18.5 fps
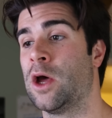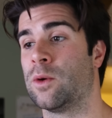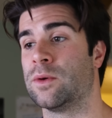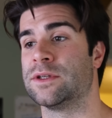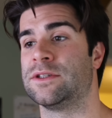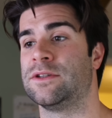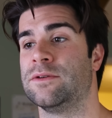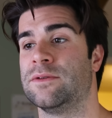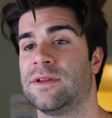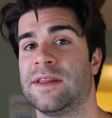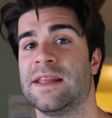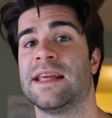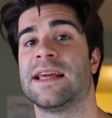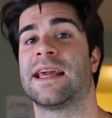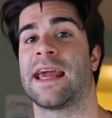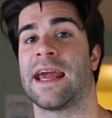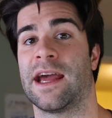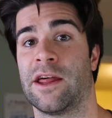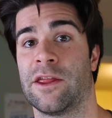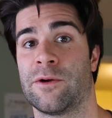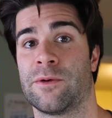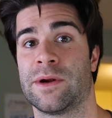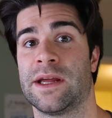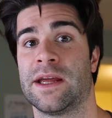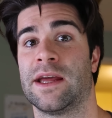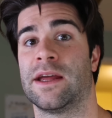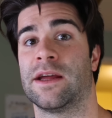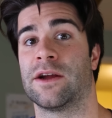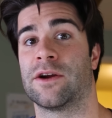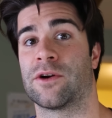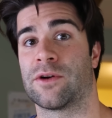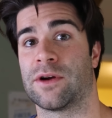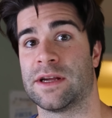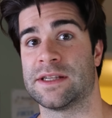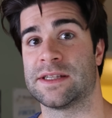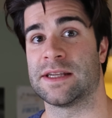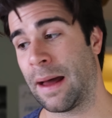was due to the calorie
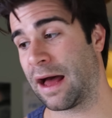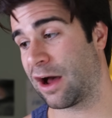increase.